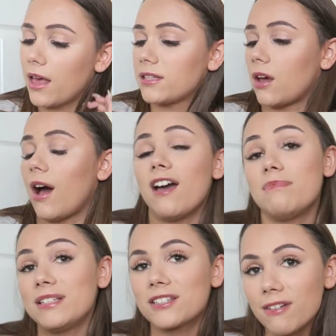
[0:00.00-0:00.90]
So I have
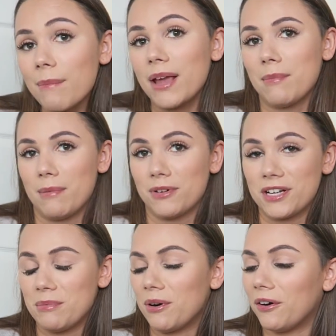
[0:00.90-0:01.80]
been scrubbing my
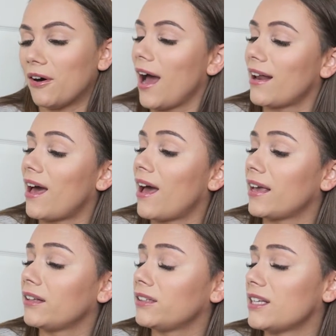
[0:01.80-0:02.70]
body more,
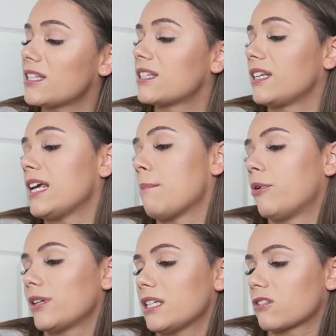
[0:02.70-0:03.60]
and this is the
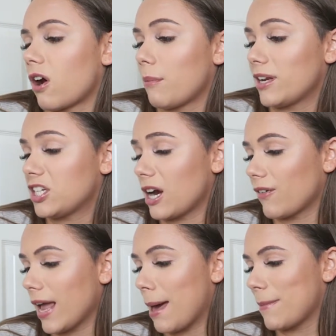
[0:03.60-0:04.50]
body scrub
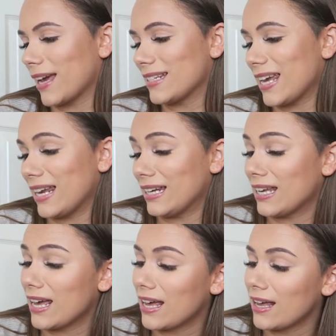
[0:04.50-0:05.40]
cherry and
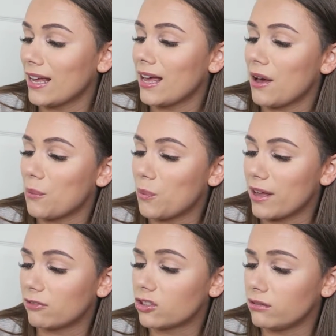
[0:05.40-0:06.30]
macadamia
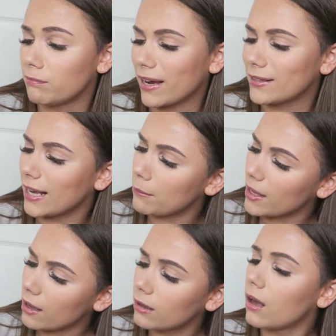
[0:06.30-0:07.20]
with
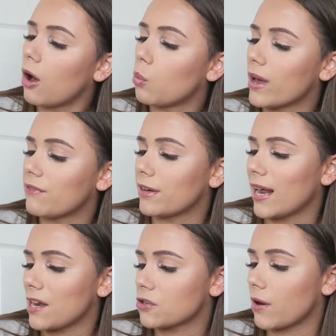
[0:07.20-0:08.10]

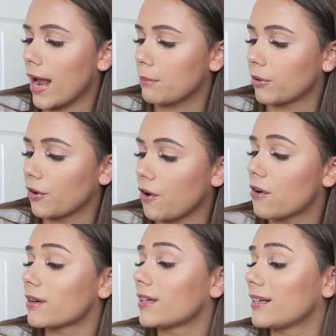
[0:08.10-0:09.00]
natural
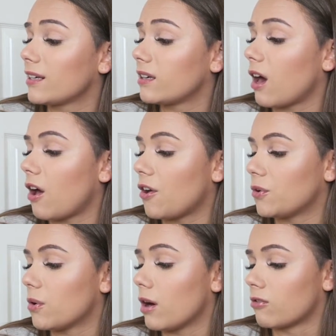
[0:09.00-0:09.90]
apricot
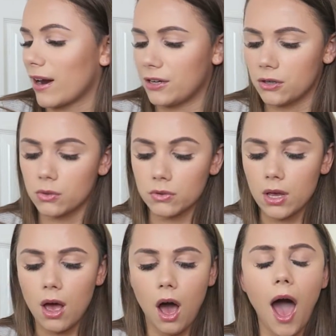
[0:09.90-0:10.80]
kernel granules.
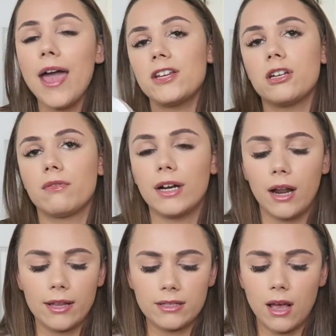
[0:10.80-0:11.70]
I actually really
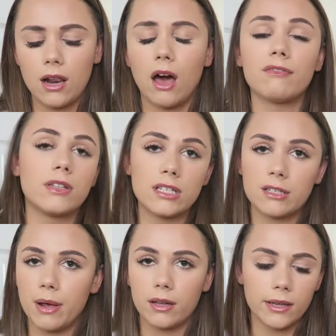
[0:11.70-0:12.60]
like this. I love the
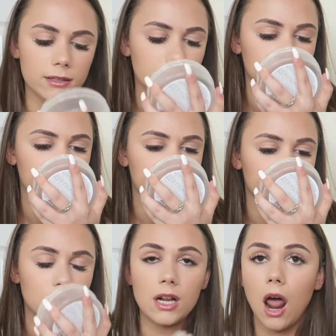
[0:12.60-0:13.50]
smell of this.
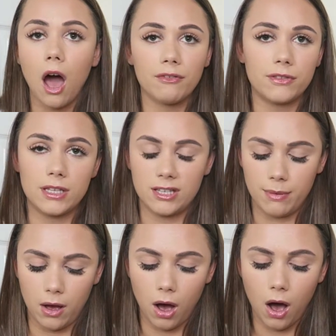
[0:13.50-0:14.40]
Love the
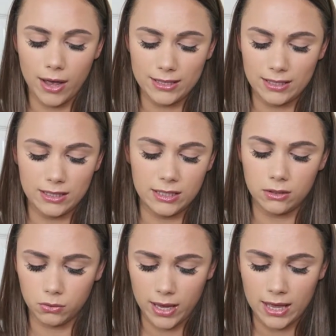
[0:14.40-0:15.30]
smell. Oh, it's
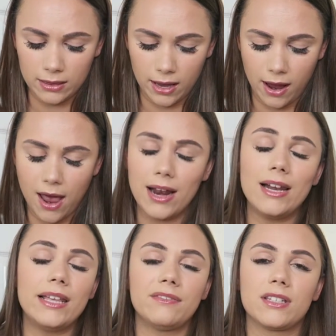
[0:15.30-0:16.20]
still in there and it
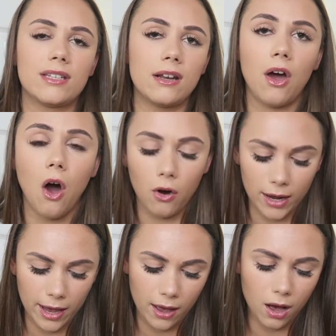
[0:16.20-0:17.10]
leaves a scent on
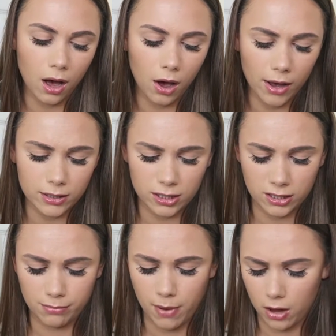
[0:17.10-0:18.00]
it. Oh, it
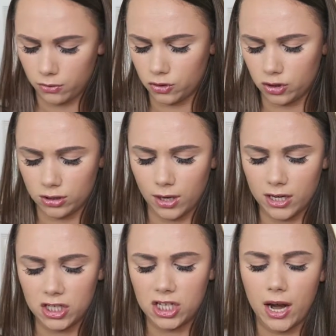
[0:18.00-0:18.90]
just smells just
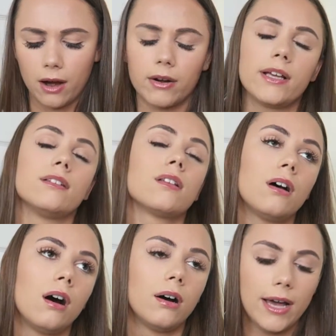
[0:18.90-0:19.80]
like cherries.
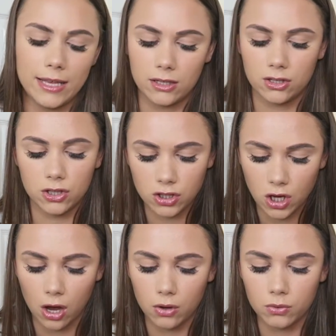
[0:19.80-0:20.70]
Oh, it's
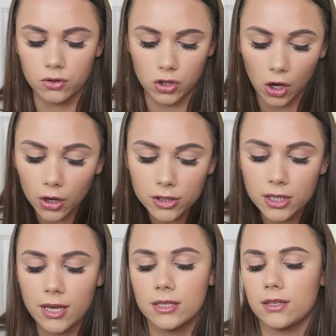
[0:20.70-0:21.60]
so
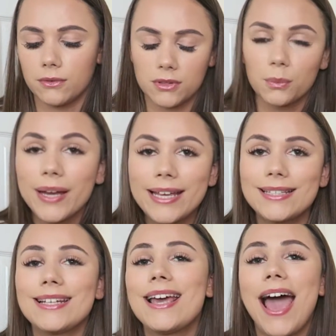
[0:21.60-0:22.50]
good and so
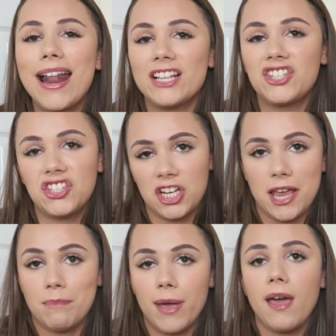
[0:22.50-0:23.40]
sweet, and it's
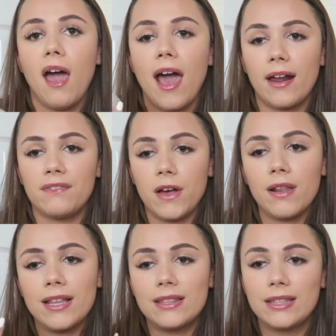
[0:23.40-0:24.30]
cheap. And I felt
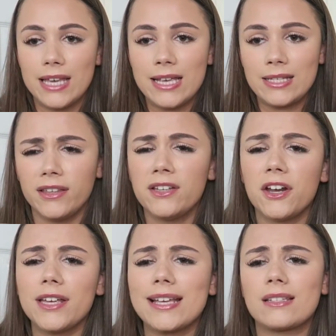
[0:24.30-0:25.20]
like this, you
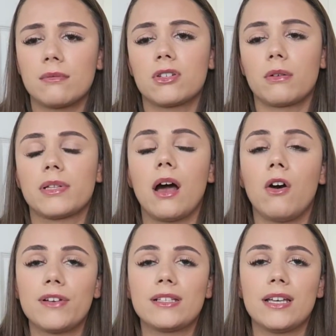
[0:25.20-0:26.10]
know, you get some scrubs that are
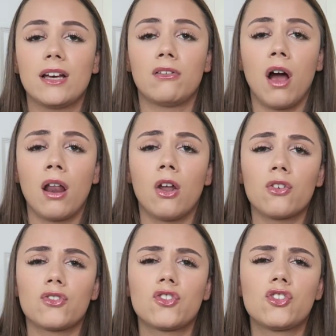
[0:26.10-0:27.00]
obviously a
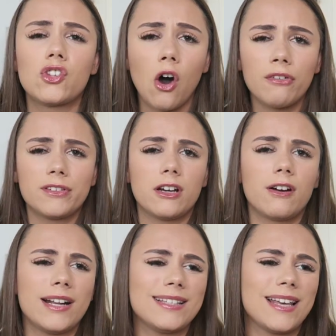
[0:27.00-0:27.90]
lot
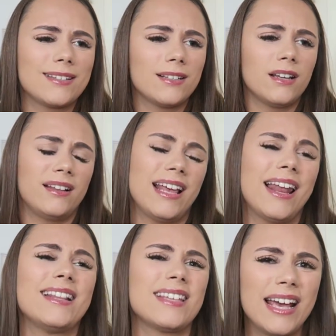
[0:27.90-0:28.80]
softer and it doesn't, they're
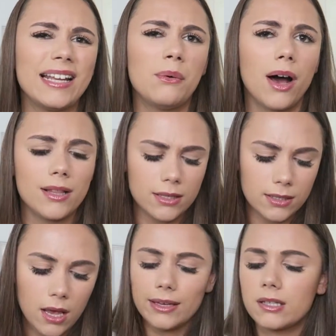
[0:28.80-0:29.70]
like daily
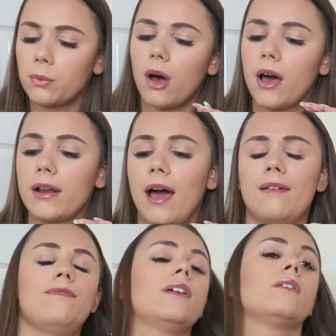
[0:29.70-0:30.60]
ones. This one I
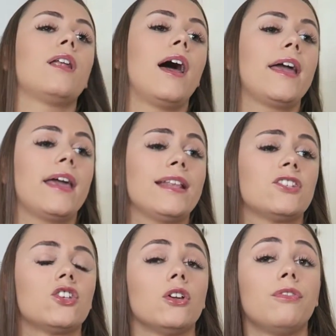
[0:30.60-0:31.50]
feel like
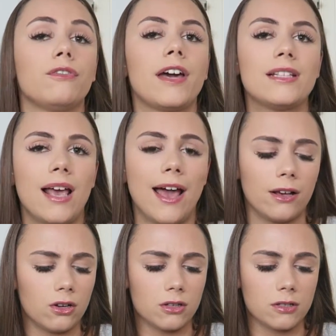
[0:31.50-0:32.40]
it's good for fake
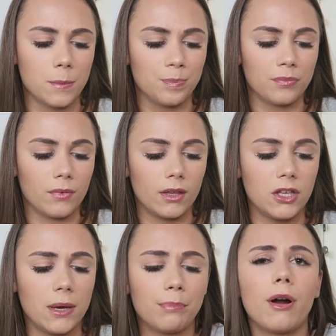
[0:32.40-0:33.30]
tan because
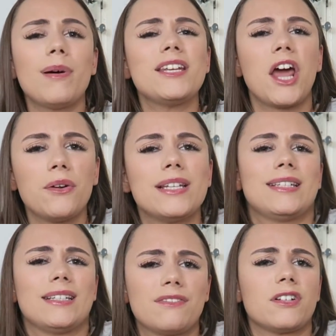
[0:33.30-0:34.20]
you can probably notice
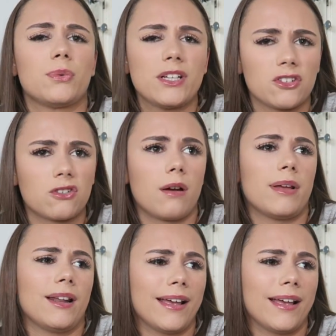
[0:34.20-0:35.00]
the difference when you're scrubbing.